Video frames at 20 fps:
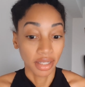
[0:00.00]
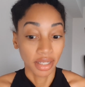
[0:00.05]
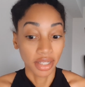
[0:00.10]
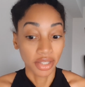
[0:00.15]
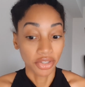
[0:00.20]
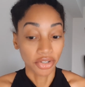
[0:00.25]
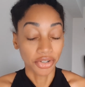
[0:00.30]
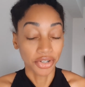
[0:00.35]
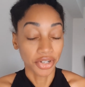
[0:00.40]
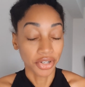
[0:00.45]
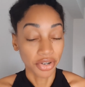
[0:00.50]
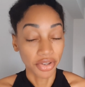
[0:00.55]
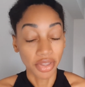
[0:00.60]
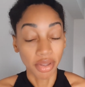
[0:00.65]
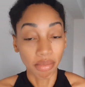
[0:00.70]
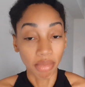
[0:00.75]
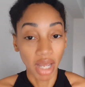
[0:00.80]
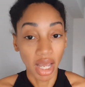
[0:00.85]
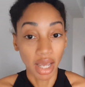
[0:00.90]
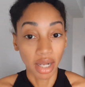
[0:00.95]
Either you're
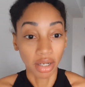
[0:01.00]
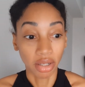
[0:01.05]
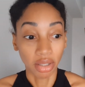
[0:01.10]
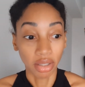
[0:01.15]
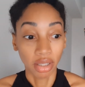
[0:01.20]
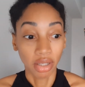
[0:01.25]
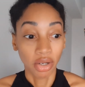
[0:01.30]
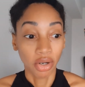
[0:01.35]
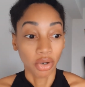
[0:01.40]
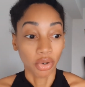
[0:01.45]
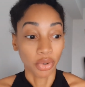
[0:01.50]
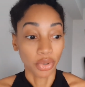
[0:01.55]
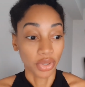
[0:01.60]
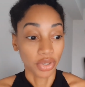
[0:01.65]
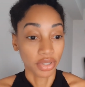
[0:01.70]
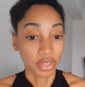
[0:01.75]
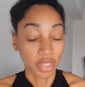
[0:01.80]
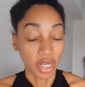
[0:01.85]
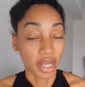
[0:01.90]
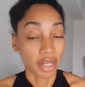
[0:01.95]
the model or
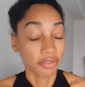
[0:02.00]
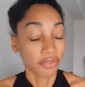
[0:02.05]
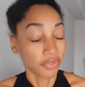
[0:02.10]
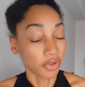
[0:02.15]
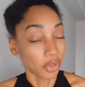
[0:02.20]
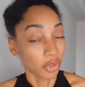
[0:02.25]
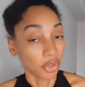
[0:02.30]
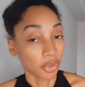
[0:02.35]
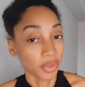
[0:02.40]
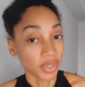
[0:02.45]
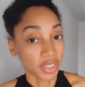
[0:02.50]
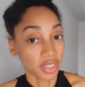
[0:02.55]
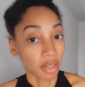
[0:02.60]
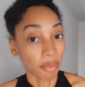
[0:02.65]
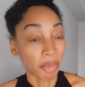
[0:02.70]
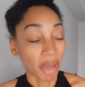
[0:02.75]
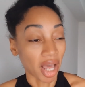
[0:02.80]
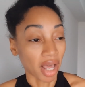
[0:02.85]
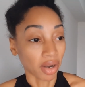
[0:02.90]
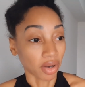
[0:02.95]
the stock photo is
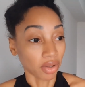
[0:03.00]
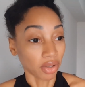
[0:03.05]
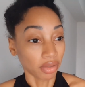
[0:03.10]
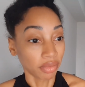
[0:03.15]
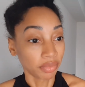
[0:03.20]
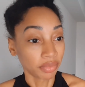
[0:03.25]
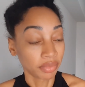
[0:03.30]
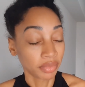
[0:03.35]
the model.